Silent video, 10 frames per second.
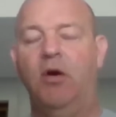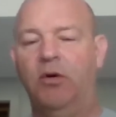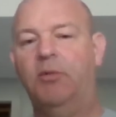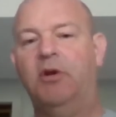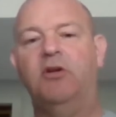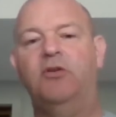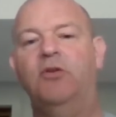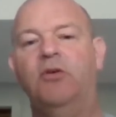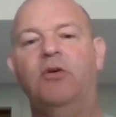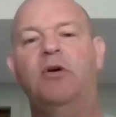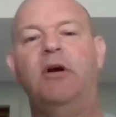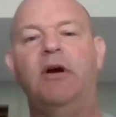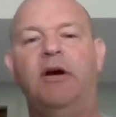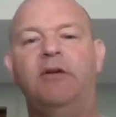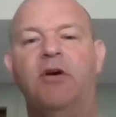what are we going to do
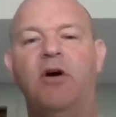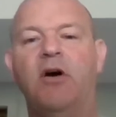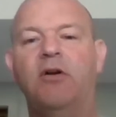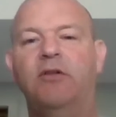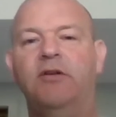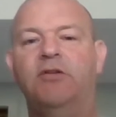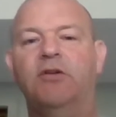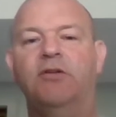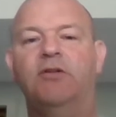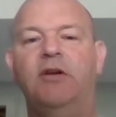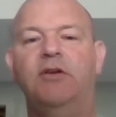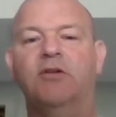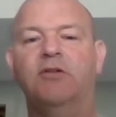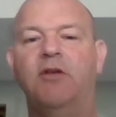to honor this year's seniors?